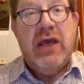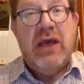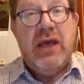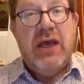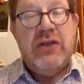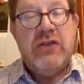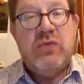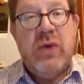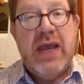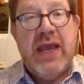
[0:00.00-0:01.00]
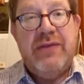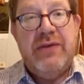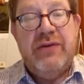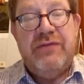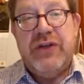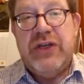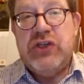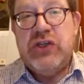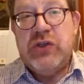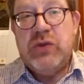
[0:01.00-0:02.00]
is where the
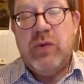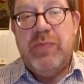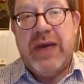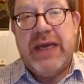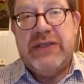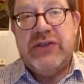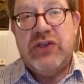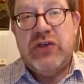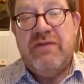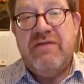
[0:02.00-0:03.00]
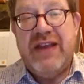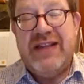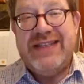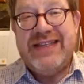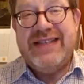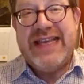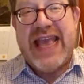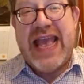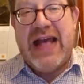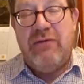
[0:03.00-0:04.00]
Phoenicians were based, who invented the
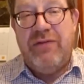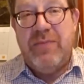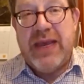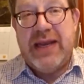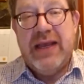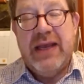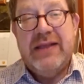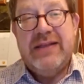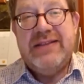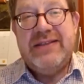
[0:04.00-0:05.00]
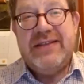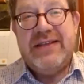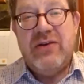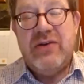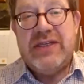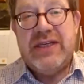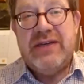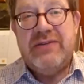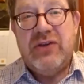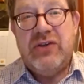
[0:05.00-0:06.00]
alphabet. This is the
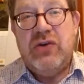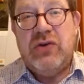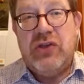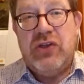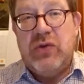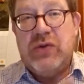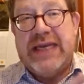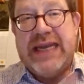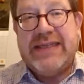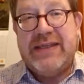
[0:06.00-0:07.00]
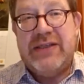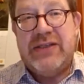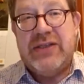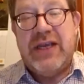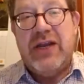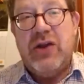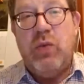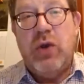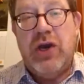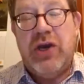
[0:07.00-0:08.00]
idea that you can use letters in a
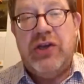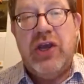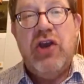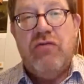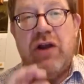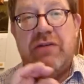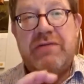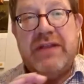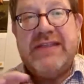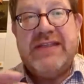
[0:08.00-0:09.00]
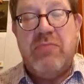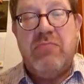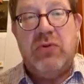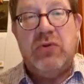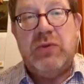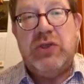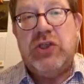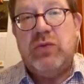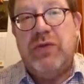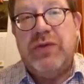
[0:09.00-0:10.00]
word rather than symbols, which
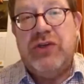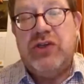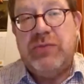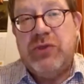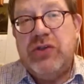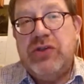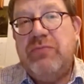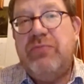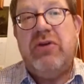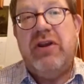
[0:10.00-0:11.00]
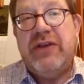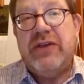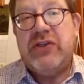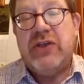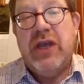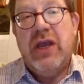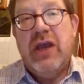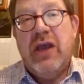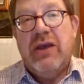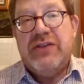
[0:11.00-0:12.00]
is what the Egyptians and previous
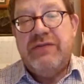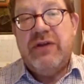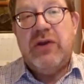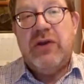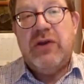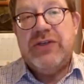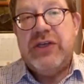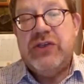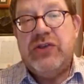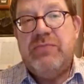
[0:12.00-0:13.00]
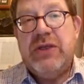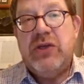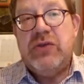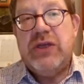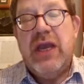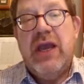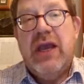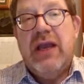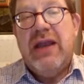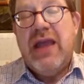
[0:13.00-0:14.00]
civilizations have been using.
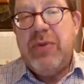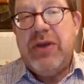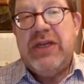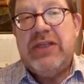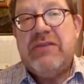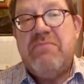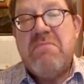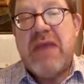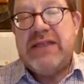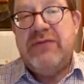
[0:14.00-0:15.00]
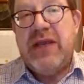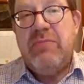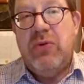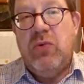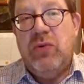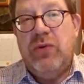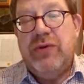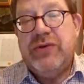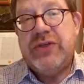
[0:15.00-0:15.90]
Lebanon is a massively important